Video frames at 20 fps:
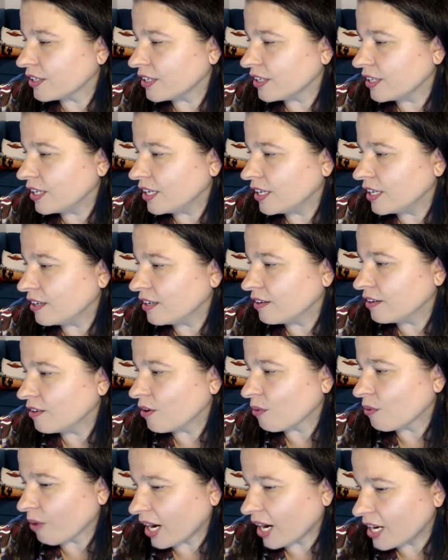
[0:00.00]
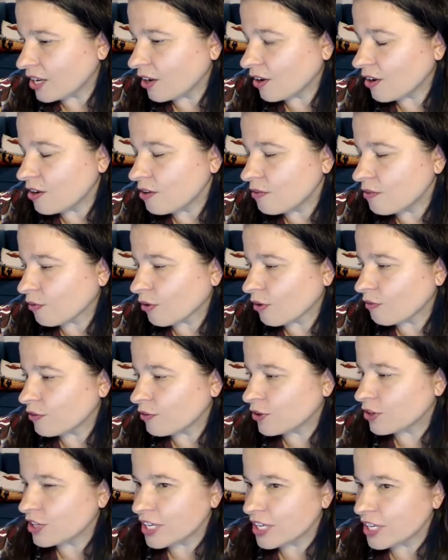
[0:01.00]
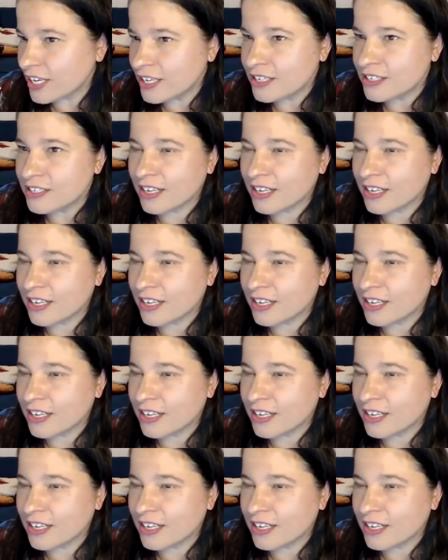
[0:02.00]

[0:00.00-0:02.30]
in radio for a few years.